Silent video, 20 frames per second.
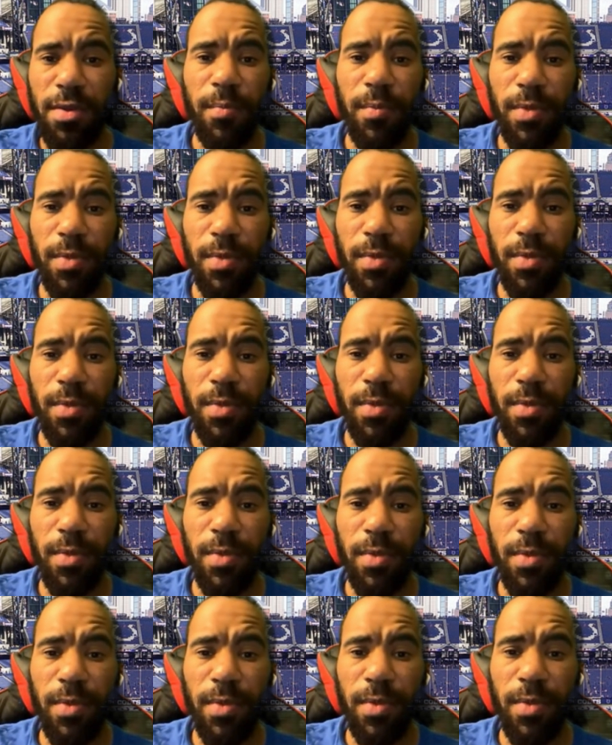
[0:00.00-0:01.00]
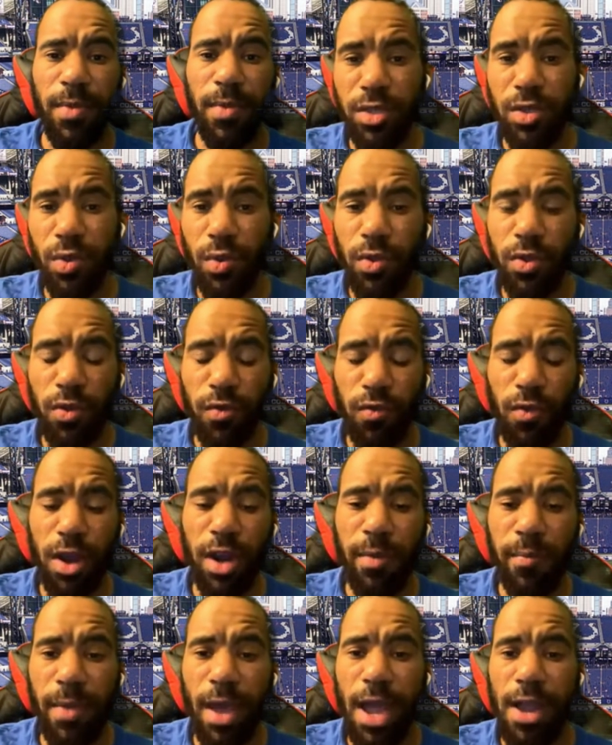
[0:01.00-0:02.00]
But adding him into the
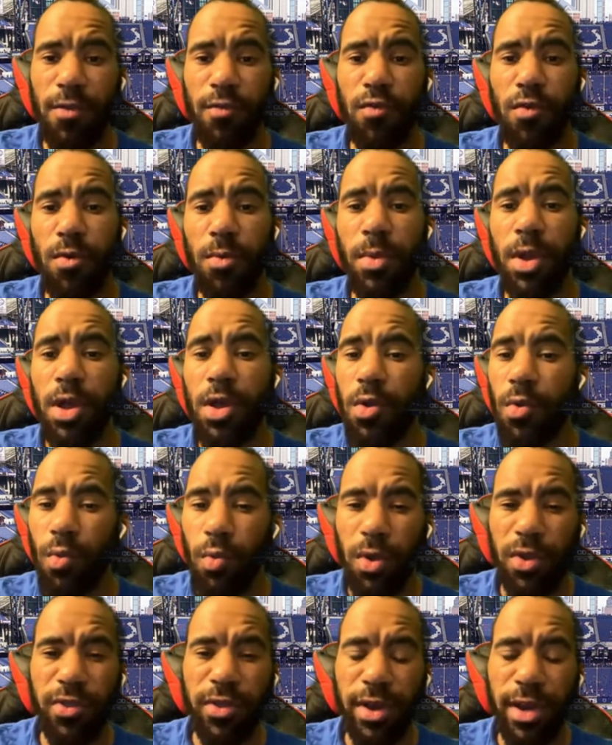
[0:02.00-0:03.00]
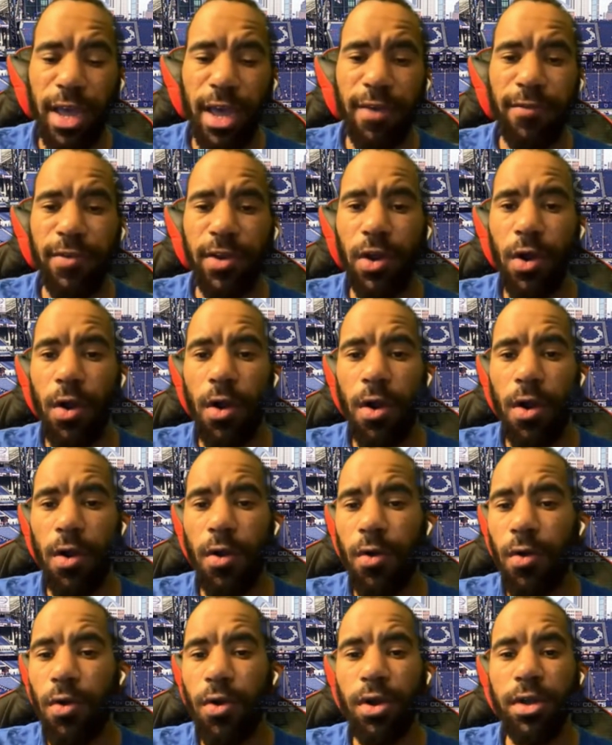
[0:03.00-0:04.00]
running back room with an Evan
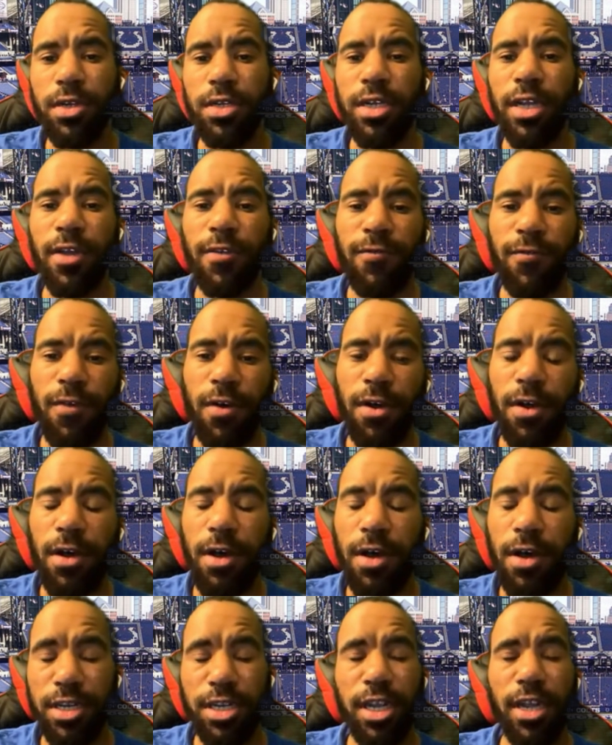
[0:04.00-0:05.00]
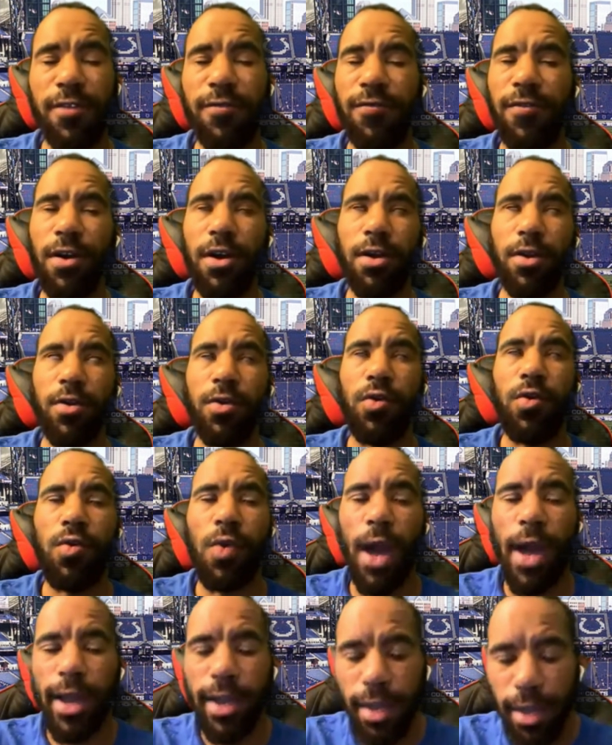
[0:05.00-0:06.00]
Hall or a Jake Funk,
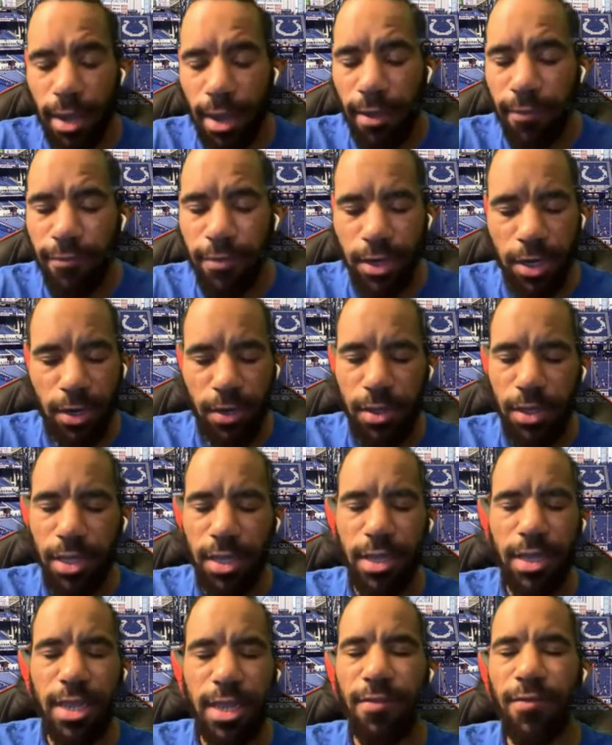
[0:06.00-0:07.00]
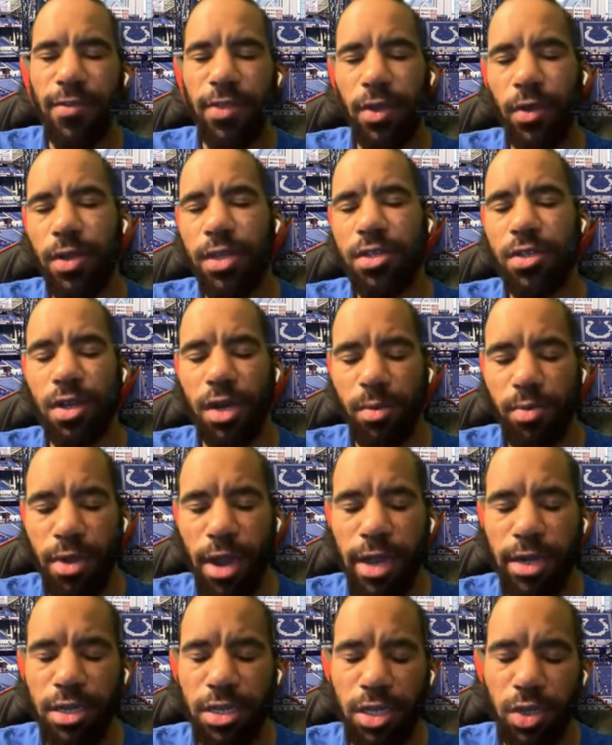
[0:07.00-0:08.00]
who I love dearly, even though he's on the
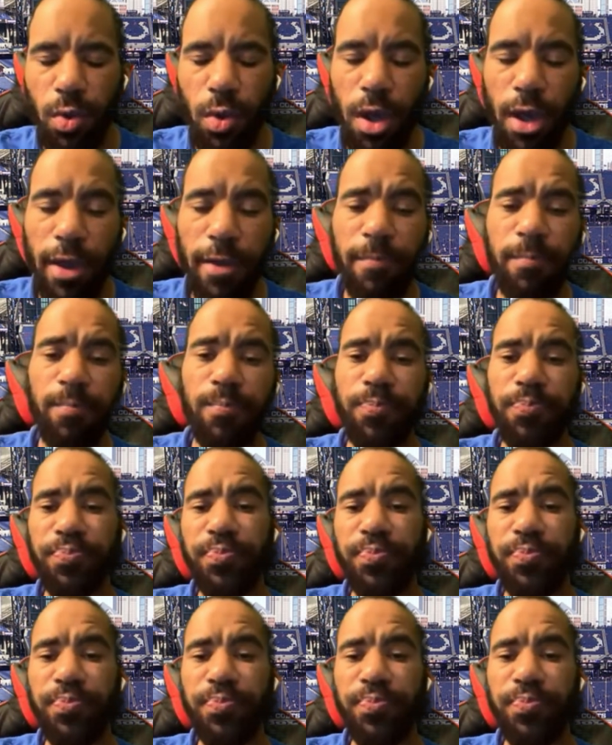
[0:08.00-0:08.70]
practice squad.